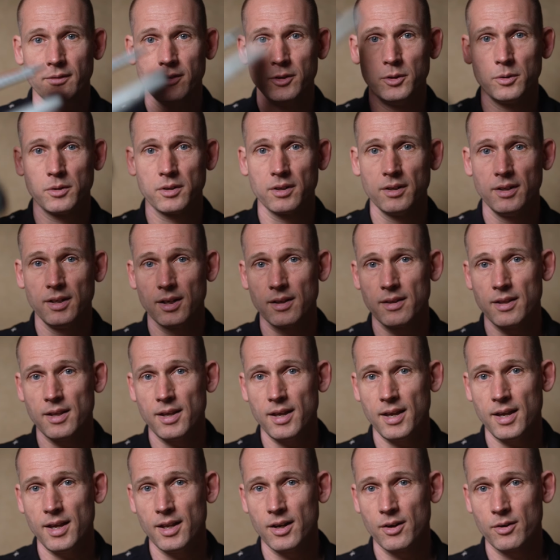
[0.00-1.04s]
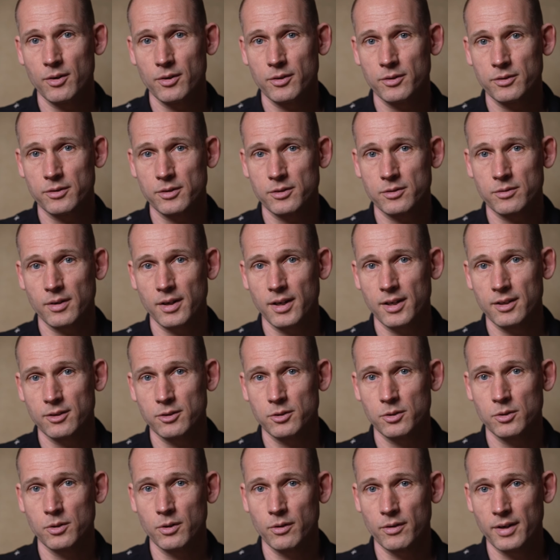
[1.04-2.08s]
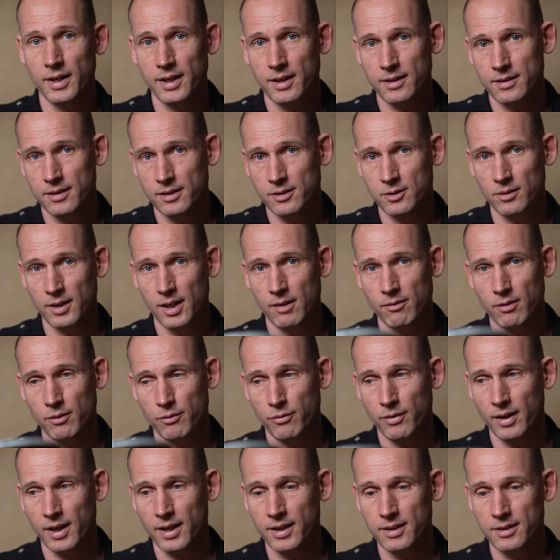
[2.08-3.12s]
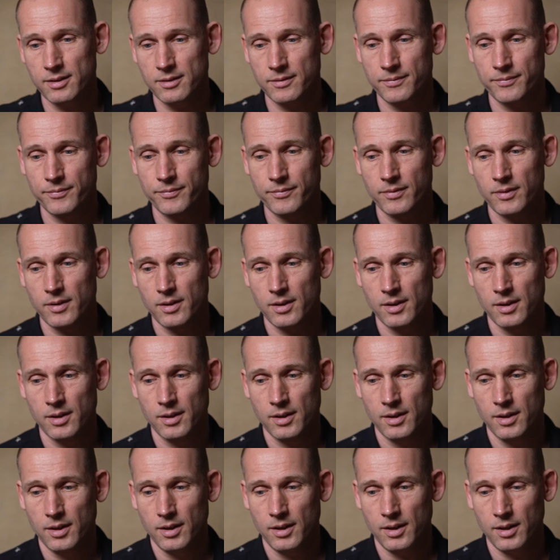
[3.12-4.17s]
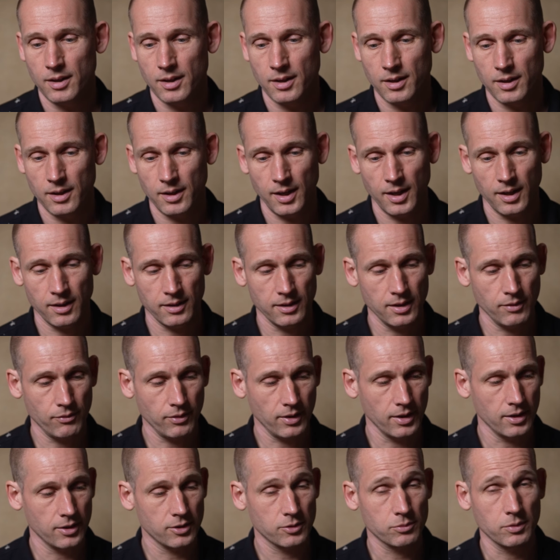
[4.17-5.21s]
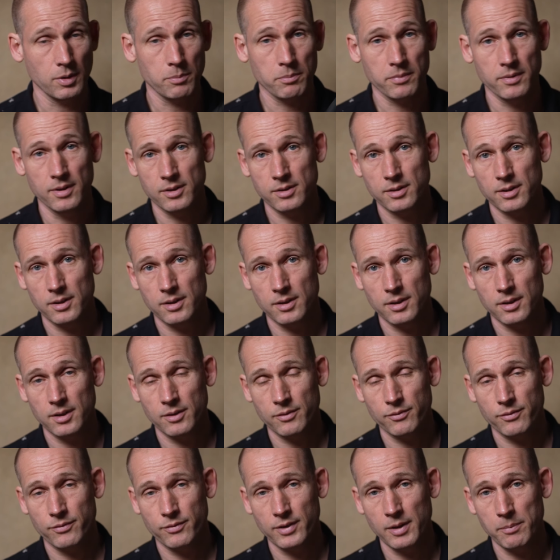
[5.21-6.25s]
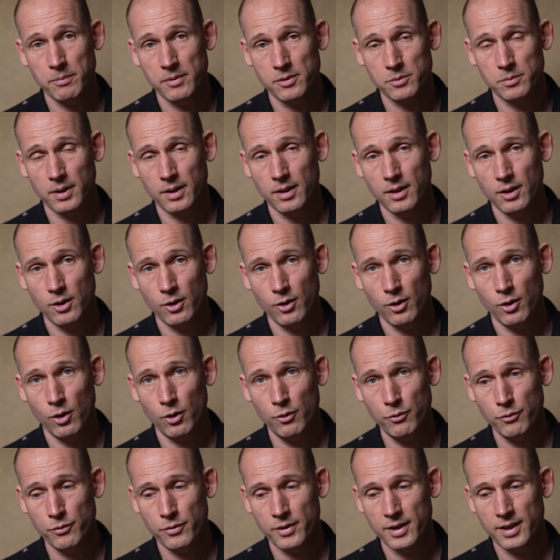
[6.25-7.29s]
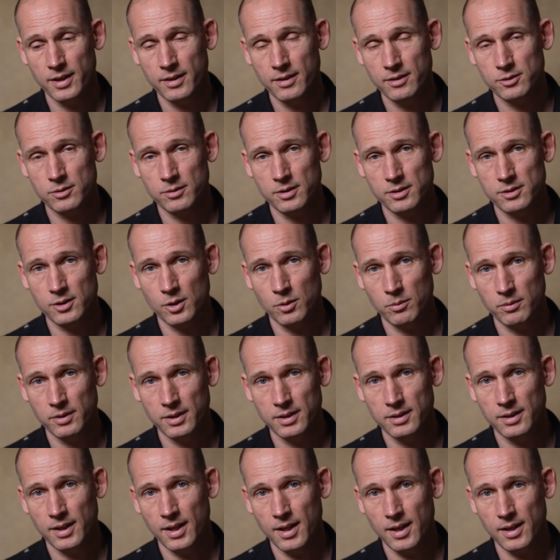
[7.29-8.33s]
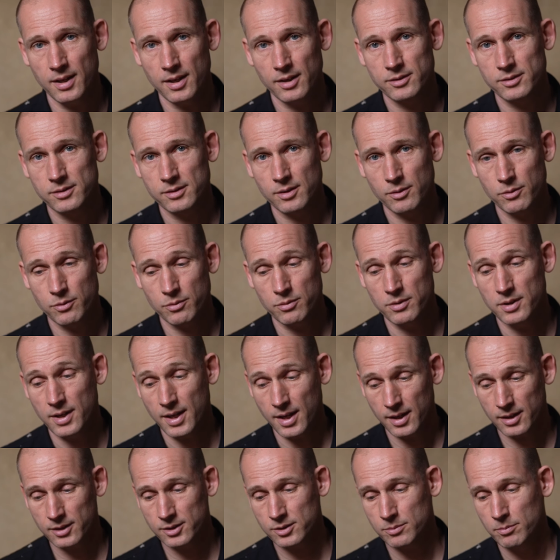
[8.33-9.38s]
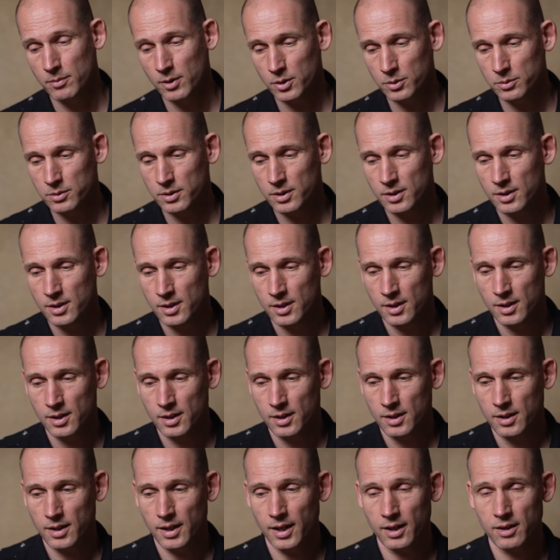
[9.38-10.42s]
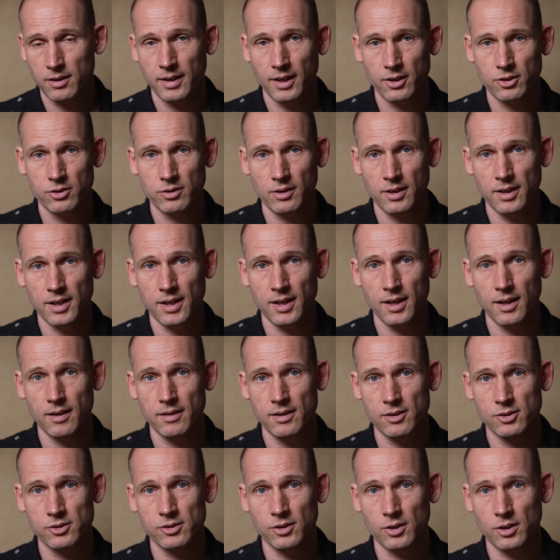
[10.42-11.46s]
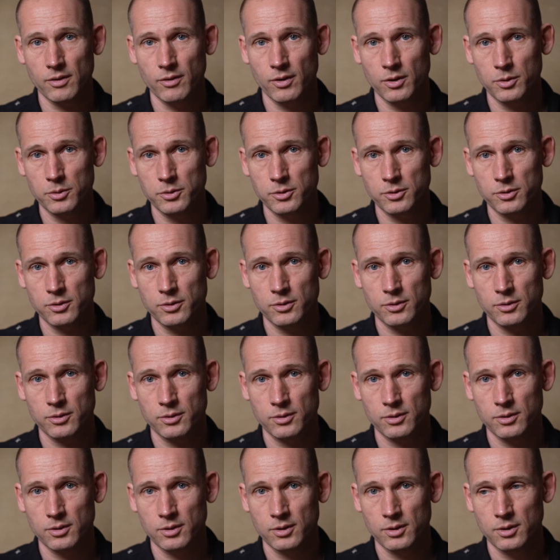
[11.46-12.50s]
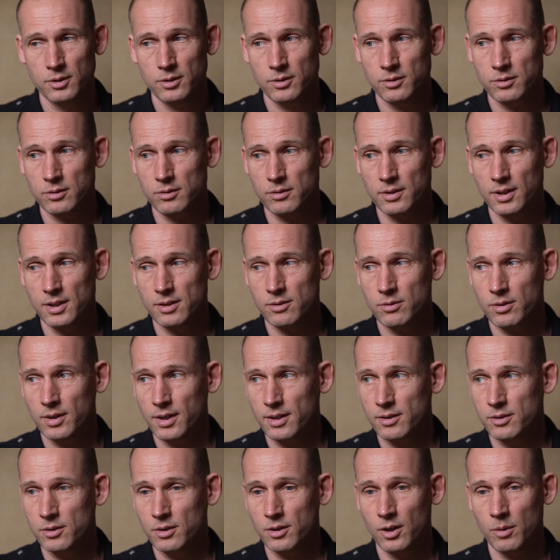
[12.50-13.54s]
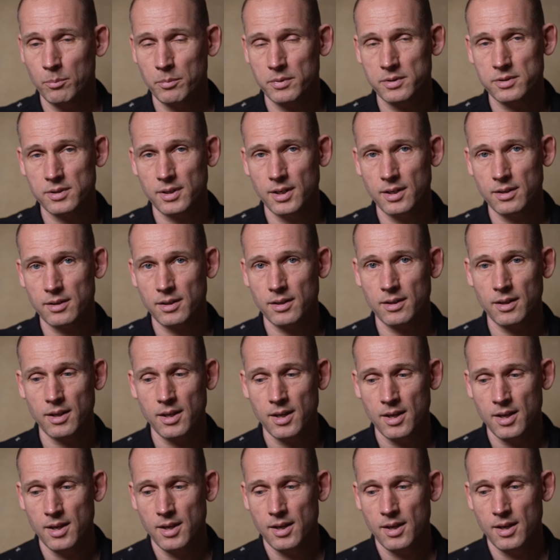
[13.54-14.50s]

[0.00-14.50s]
you can hear the ailerons is trying to correct it to level flight. Uh, and if I this, flip this one off then, so it's only in AS3X mode, I can actually hear the servos so they try to compensate. And